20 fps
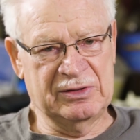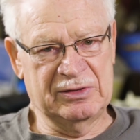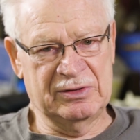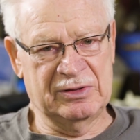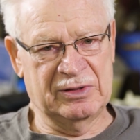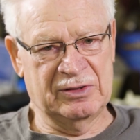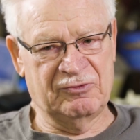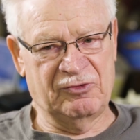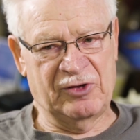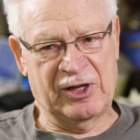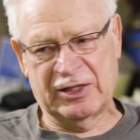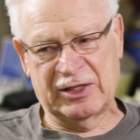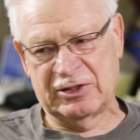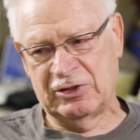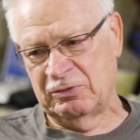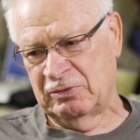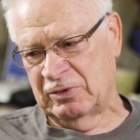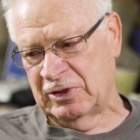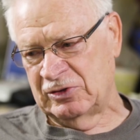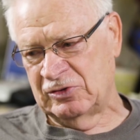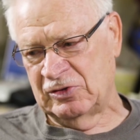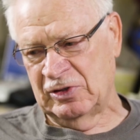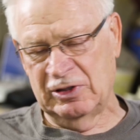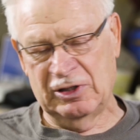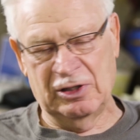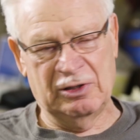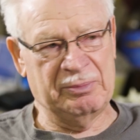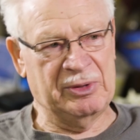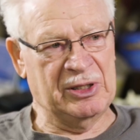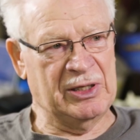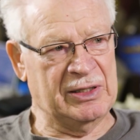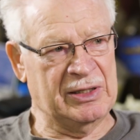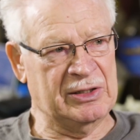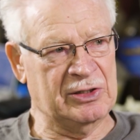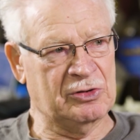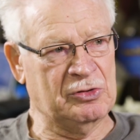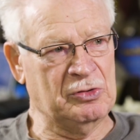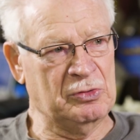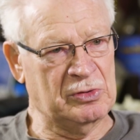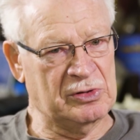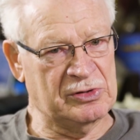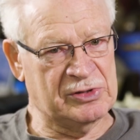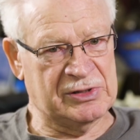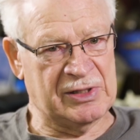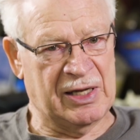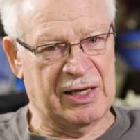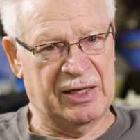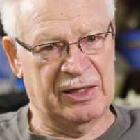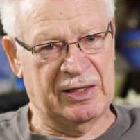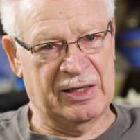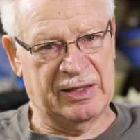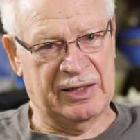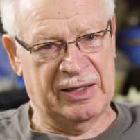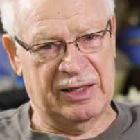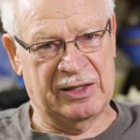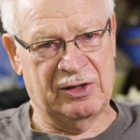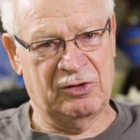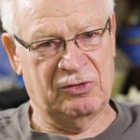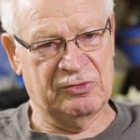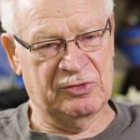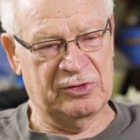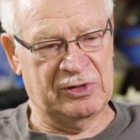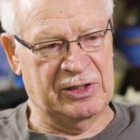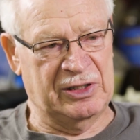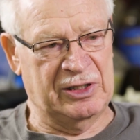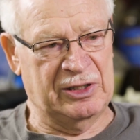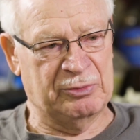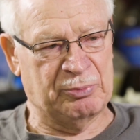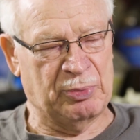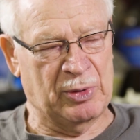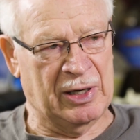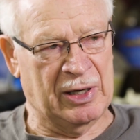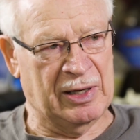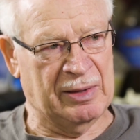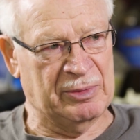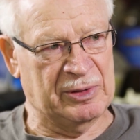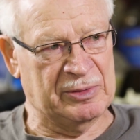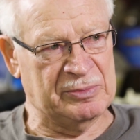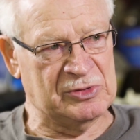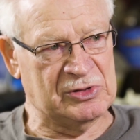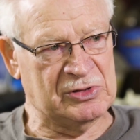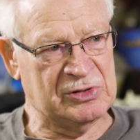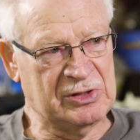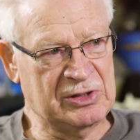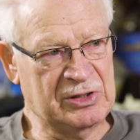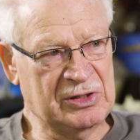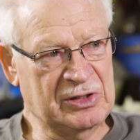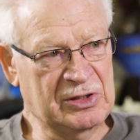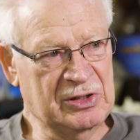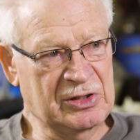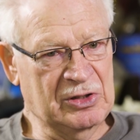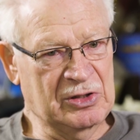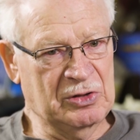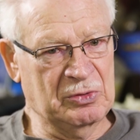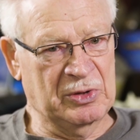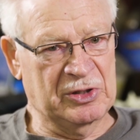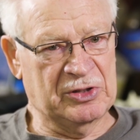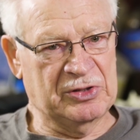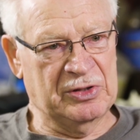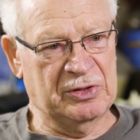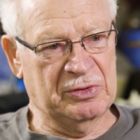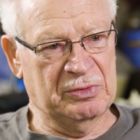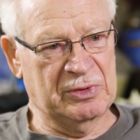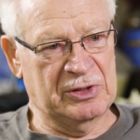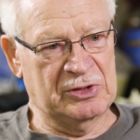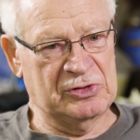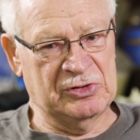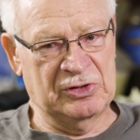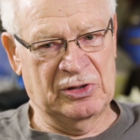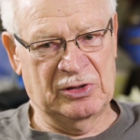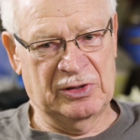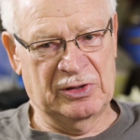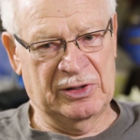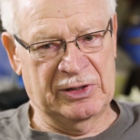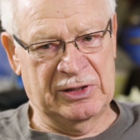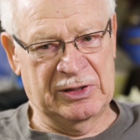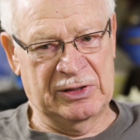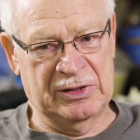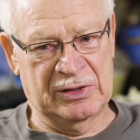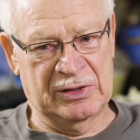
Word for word: In fact, it runs a little bit on the cool side. I had overheating problems with it originally